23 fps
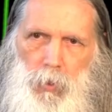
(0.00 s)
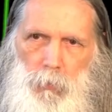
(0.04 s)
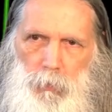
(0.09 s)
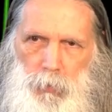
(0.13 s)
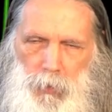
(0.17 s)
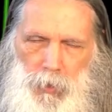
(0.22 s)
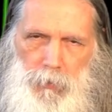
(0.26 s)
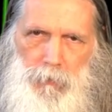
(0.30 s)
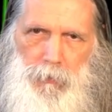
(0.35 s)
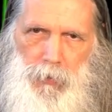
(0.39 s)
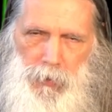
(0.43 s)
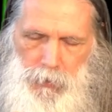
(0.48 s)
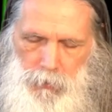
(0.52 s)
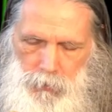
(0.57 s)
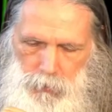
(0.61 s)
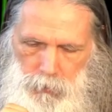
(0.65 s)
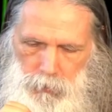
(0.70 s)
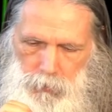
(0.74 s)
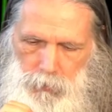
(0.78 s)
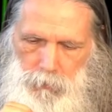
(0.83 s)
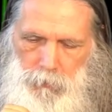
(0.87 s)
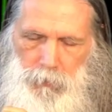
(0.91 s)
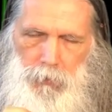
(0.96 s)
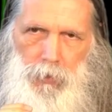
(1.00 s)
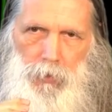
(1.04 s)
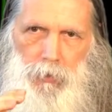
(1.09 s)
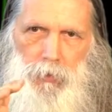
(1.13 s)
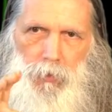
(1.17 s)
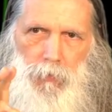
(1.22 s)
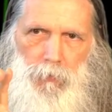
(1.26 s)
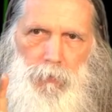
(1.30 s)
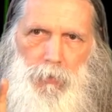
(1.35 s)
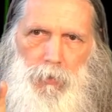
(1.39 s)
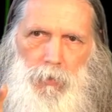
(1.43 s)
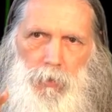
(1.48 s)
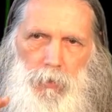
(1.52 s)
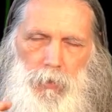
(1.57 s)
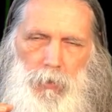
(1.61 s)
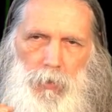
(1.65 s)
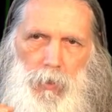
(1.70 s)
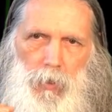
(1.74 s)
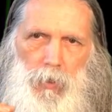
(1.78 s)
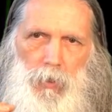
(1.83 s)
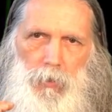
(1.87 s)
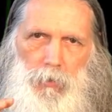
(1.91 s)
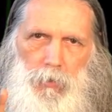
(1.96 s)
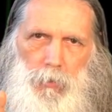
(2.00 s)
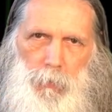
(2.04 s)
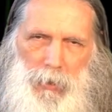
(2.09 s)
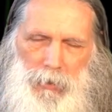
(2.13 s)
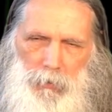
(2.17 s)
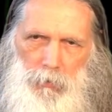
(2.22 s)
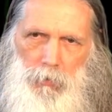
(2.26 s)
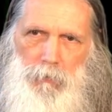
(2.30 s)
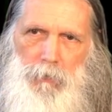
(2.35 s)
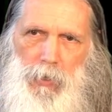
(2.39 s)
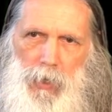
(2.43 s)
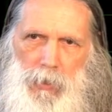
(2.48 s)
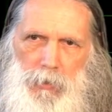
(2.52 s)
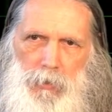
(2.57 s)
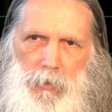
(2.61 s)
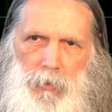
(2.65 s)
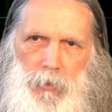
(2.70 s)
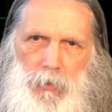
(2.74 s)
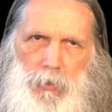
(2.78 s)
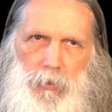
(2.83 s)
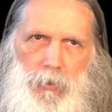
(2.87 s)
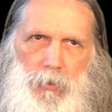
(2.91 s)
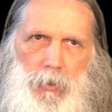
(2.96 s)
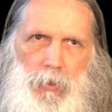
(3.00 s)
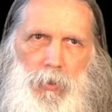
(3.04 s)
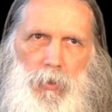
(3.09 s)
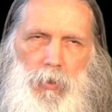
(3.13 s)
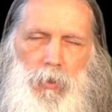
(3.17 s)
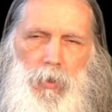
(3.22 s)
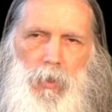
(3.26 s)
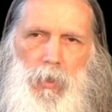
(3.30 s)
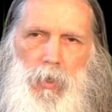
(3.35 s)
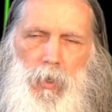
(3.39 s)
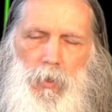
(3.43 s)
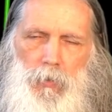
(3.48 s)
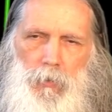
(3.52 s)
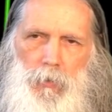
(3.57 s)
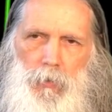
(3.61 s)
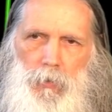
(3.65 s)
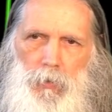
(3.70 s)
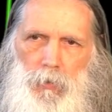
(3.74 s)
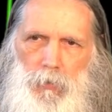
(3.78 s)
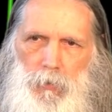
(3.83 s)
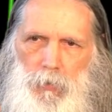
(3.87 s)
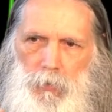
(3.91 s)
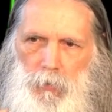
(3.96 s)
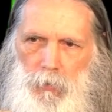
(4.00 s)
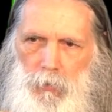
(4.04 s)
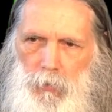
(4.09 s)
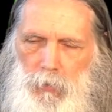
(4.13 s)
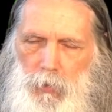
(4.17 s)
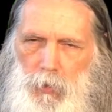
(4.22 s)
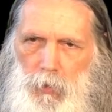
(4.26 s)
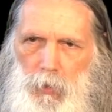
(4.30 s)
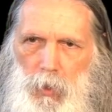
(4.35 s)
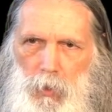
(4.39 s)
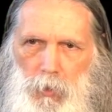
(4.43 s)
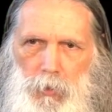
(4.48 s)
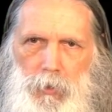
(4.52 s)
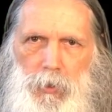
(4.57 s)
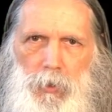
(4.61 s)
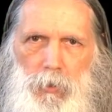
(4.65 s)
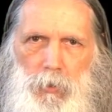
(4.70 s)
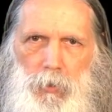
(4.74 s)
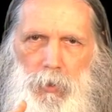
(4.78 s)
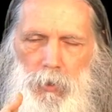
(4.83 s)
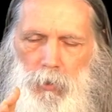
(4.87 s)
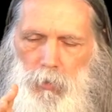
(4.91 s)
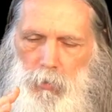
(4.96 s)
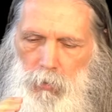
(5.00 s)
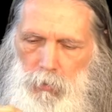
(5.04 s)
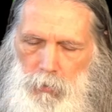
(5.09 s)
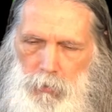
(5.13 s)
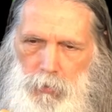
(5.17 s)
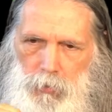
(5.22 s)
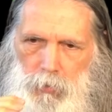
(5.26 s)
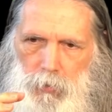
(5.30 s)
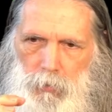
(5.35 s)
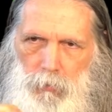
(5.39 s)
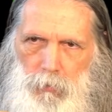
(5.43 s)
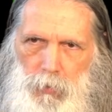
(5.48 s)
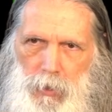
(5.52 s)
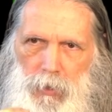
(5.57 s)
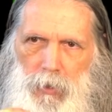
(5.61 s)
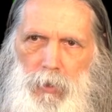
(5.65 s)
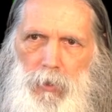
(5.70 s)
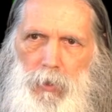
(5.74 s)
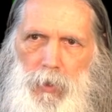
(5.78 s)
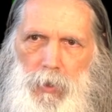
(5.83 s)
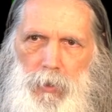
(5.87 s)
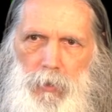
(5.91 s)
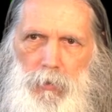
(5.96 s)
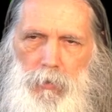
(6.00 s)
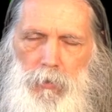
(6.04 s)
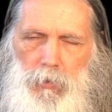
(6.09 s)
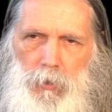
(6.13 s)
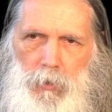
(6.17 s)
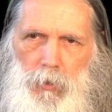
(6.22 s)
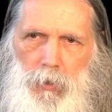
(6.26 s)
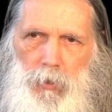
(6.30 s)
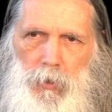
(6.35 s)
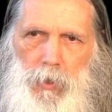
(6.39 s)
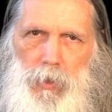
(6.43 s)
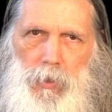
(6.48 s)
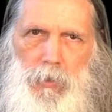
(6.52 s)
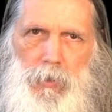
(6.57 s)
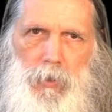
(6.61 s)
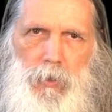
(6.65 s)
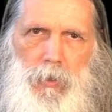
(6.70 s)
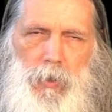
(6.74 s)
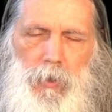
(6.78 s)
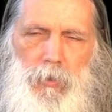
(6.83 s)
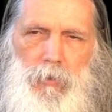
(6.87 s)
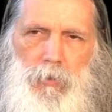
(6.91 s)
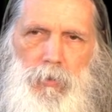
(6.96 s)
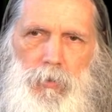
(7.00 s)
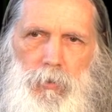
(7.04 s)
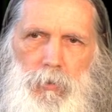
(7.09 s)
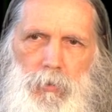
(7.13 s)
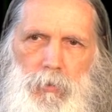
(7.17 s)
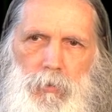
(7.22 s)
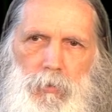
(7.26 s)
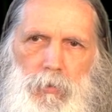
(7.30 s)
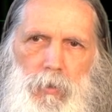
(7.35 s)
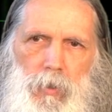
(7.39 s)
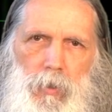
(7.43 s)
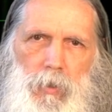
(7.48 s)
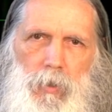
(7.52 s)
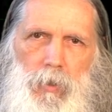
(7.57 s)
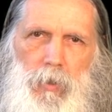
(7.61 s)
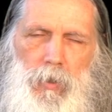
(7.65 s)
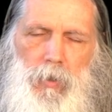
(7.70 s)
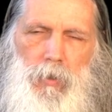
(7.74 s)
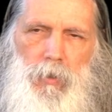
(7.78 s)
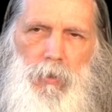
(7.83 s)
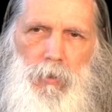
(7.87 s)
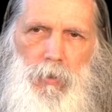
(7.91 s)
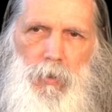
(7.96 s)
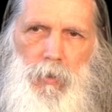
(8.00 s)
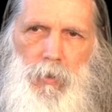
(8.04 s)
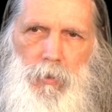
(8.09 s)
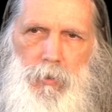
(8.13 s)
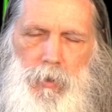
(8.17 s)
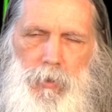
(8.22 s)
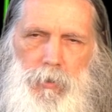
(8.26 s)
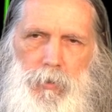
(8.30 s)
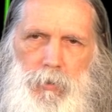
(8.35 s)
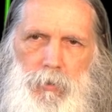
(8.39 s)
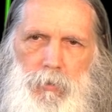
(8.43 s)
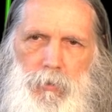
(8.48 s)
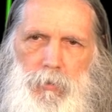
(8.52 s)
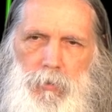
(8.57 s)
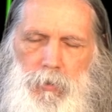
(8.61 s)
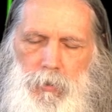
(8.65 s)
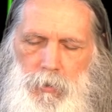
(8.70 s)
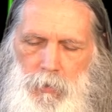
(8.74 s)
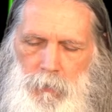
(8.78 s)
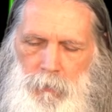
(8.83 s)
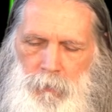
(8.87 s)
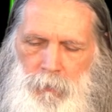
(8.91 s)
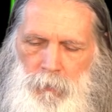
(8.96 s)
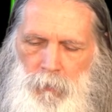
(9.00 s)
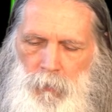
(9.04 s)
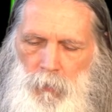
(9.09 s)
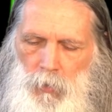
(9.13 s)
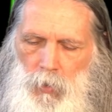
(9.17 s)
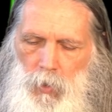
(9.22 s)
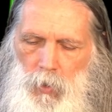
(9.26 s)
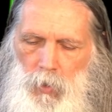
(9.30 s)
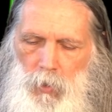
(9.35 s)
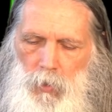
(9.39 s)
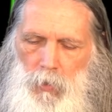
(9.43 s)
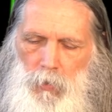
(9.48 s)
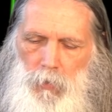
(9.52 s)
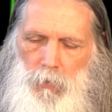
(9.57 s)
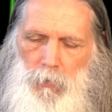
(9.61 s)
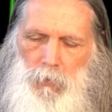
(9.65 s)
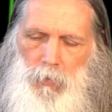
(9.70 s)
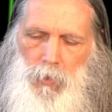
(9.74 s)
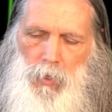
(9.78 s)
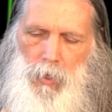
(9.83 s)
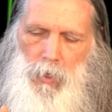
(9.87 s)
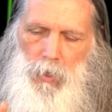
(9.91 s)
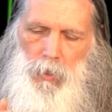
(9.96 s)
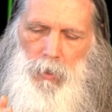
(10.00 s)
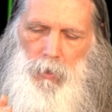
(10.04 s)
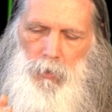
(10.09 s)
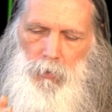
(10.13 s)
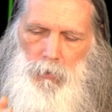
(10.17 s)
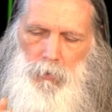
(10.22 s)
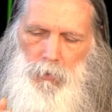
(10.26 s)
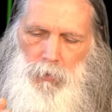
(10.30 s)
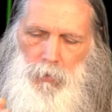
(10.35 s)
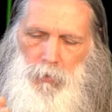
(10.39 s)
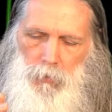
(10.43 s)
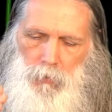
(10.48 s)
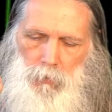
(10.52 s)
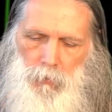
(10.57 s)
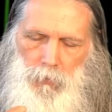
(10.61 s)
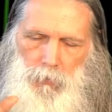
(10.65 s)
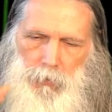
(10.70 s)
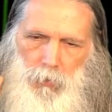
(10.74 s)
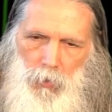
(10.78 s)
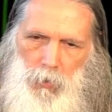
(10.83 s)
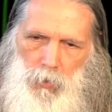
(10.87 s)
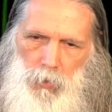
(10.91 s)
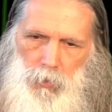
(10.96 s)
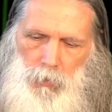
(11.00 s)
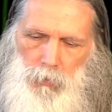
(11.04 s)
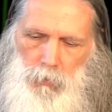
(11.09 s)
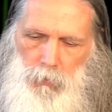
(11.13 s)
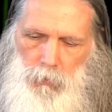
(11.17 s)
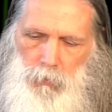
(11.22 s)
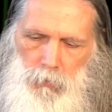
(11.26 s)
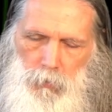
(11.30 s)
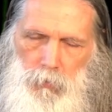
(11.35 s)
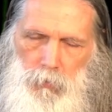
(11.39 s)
our blood vessels. If we think of the, the microvasculature, the, the, the little arterioles that regulate circulation into our, our tissues, uh, the, the heart,